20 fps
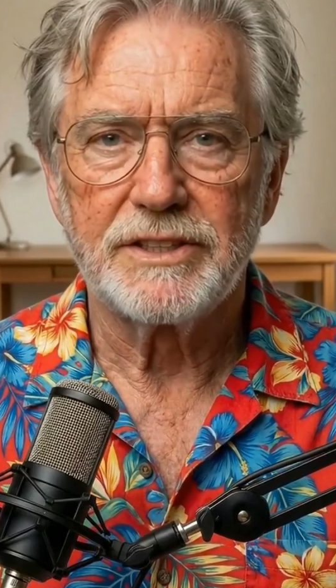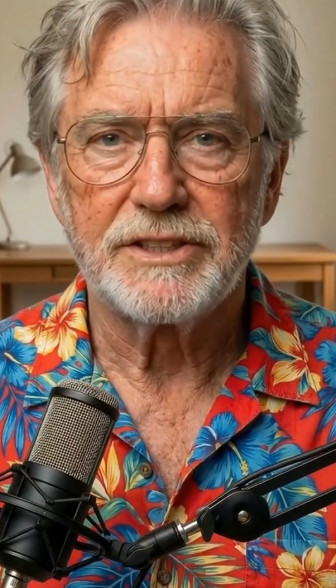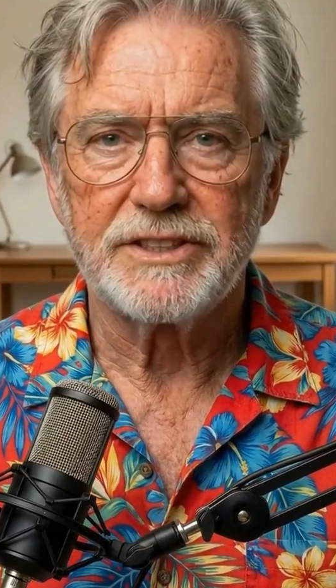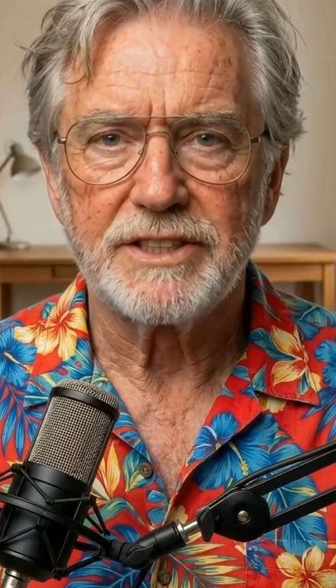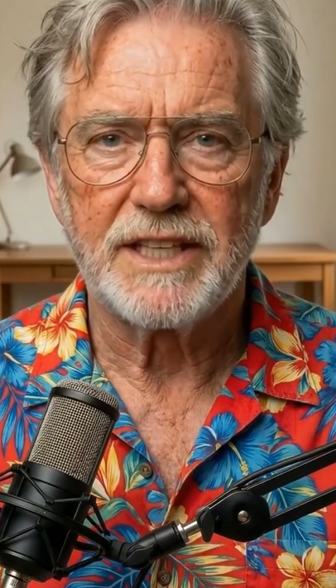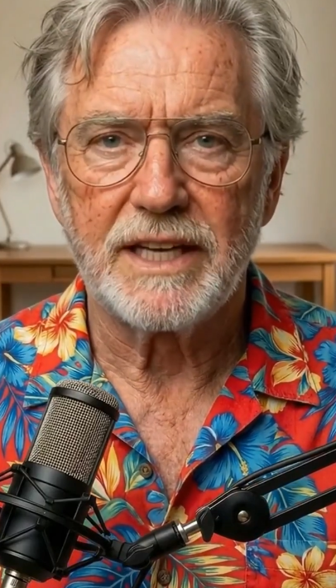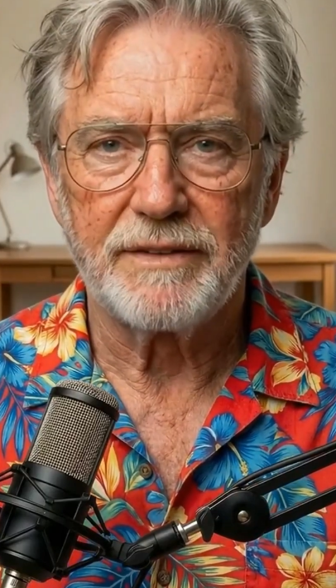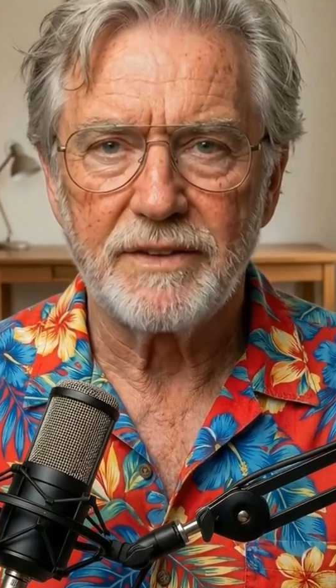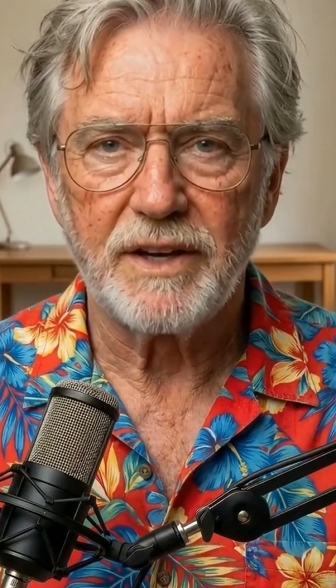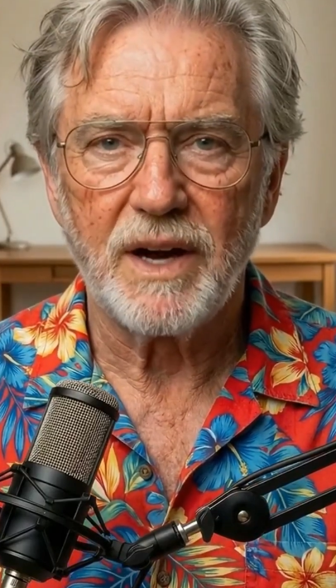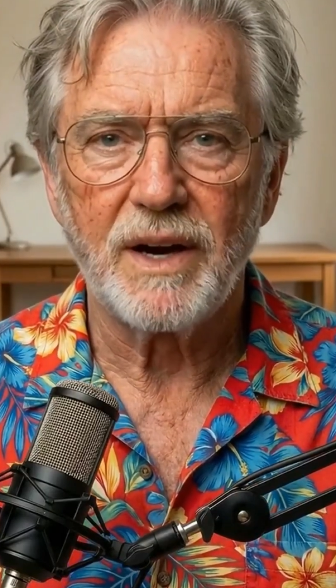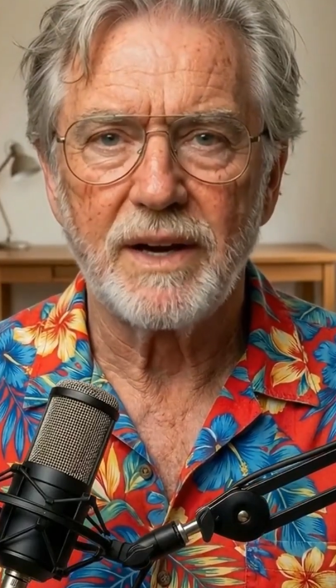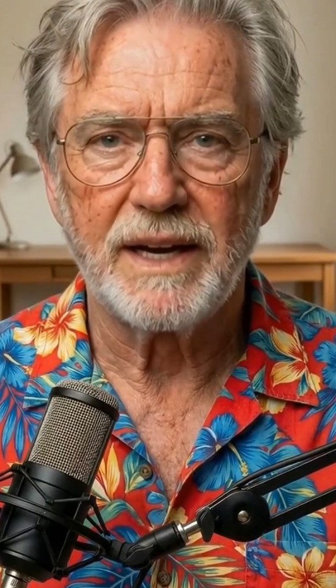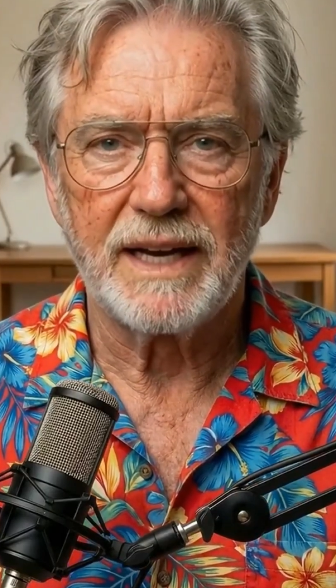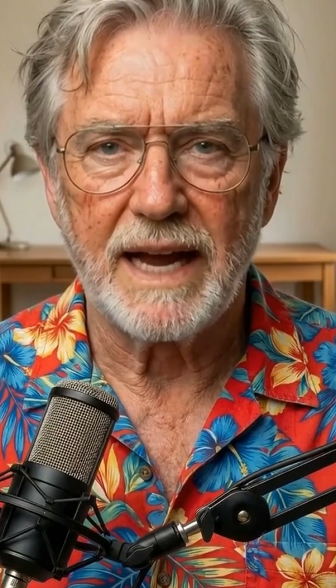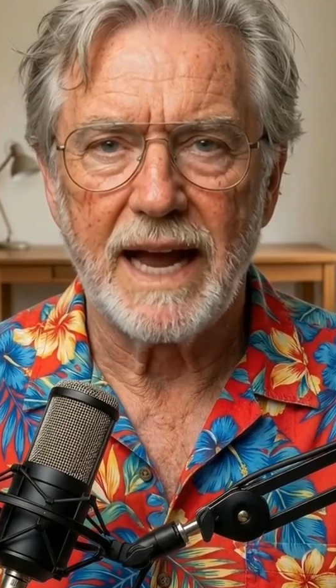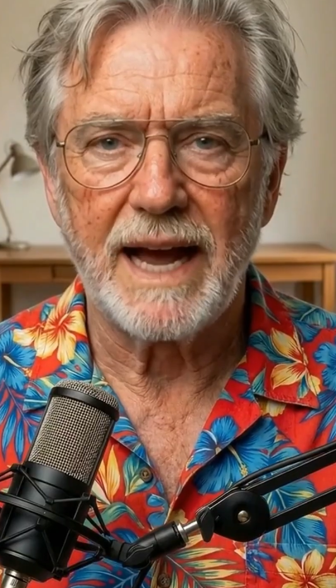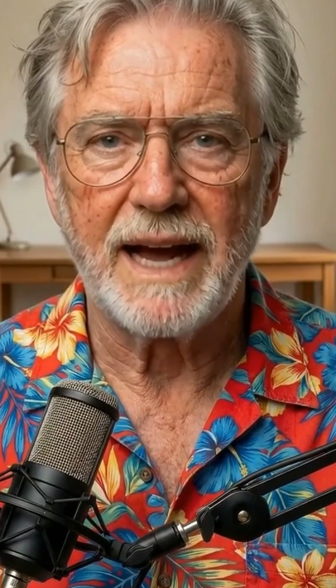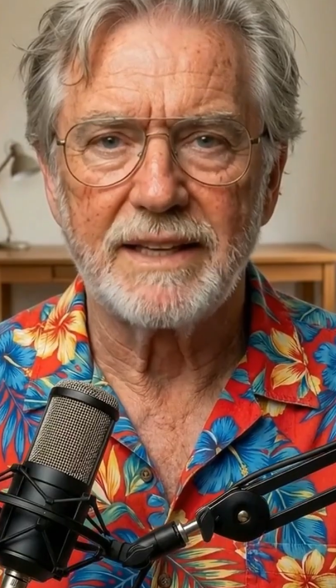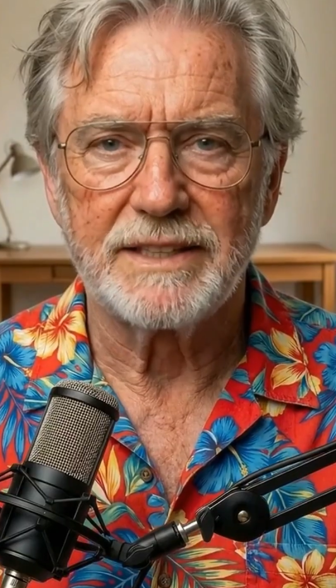
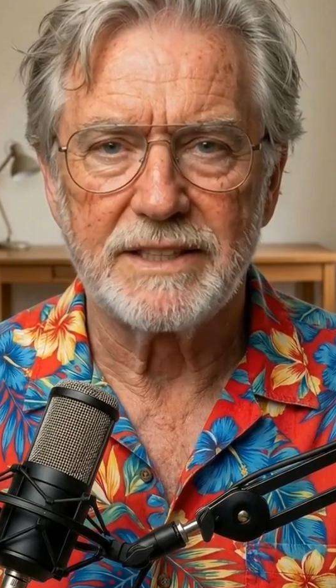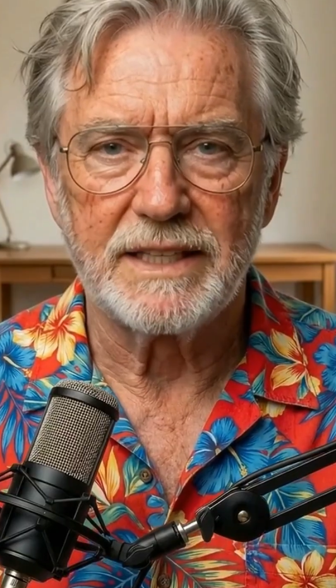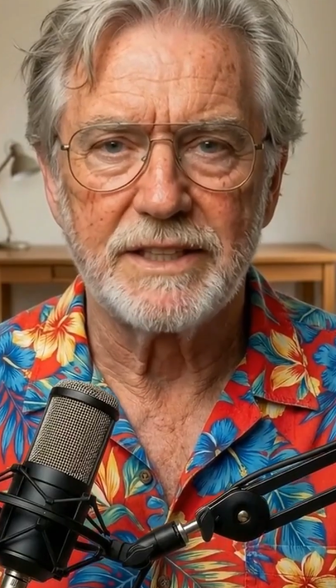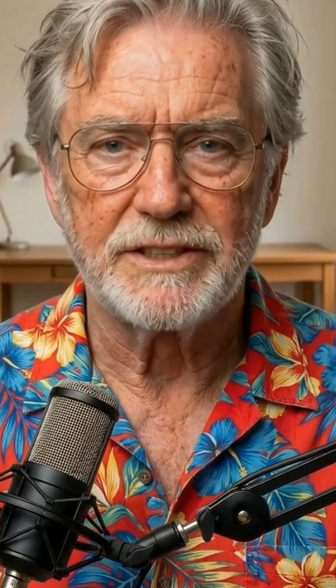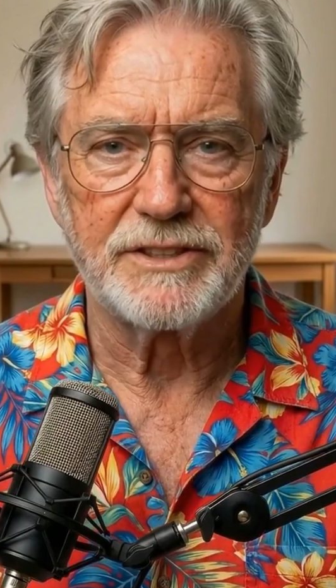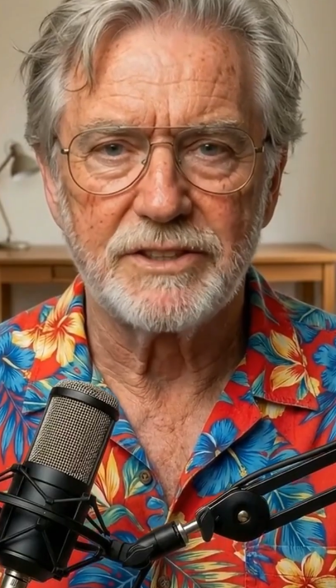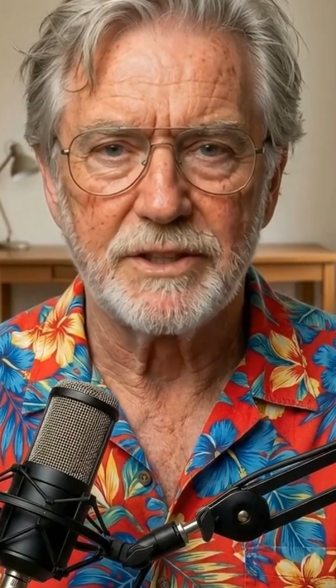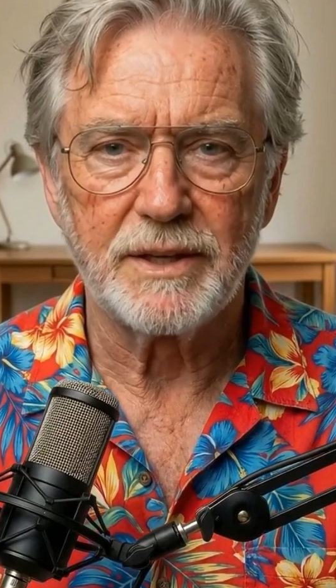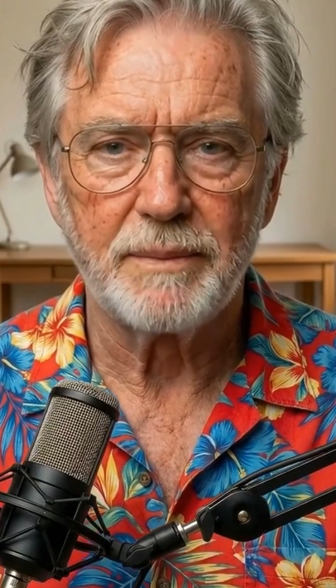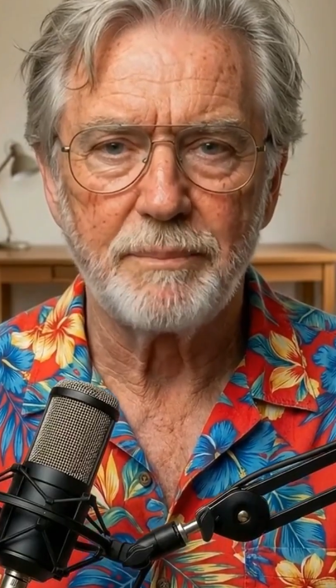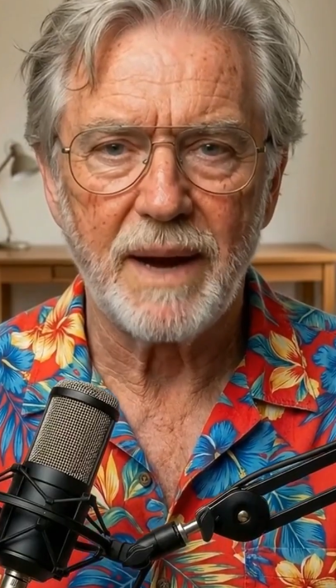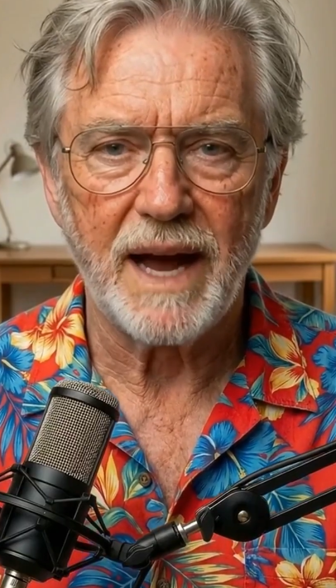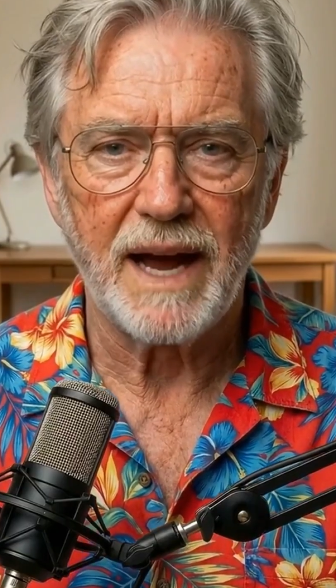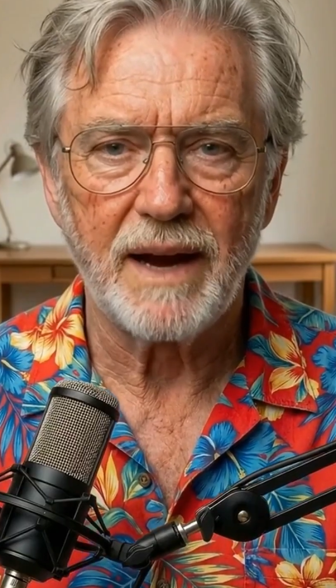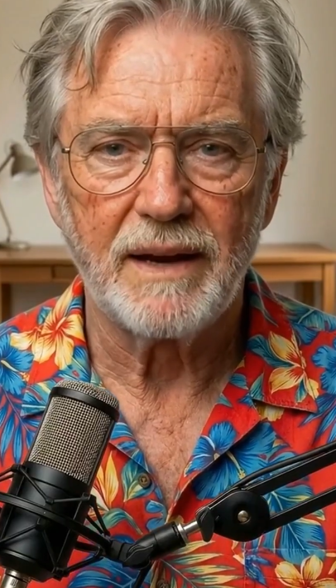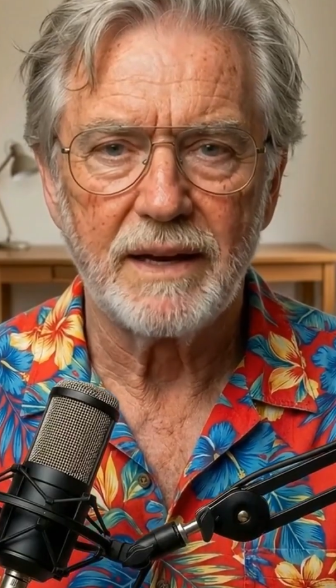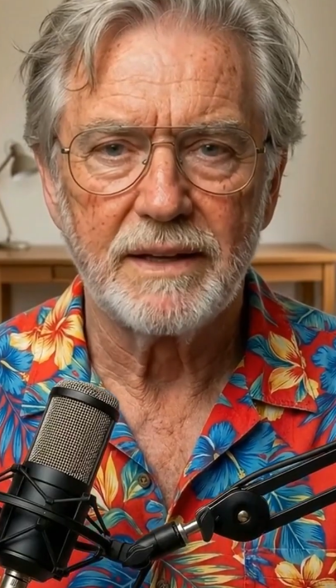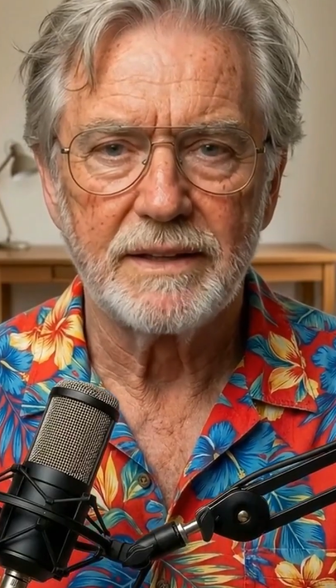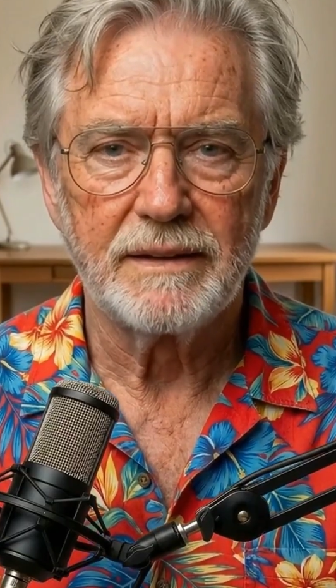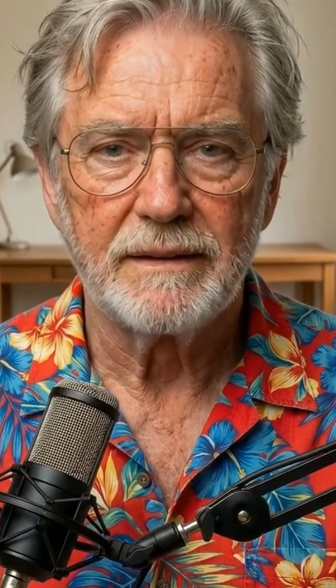safeguarding access to the
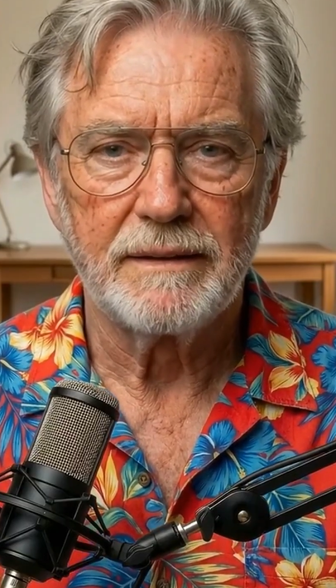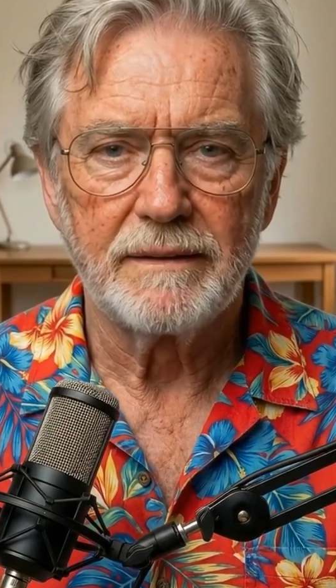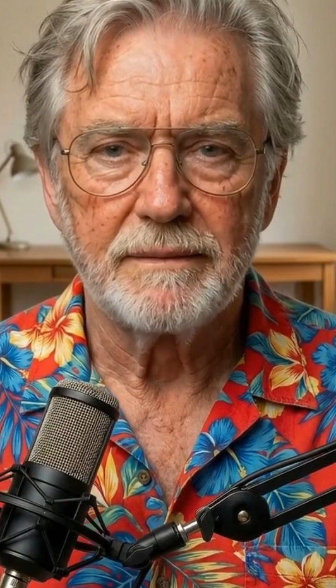ballot.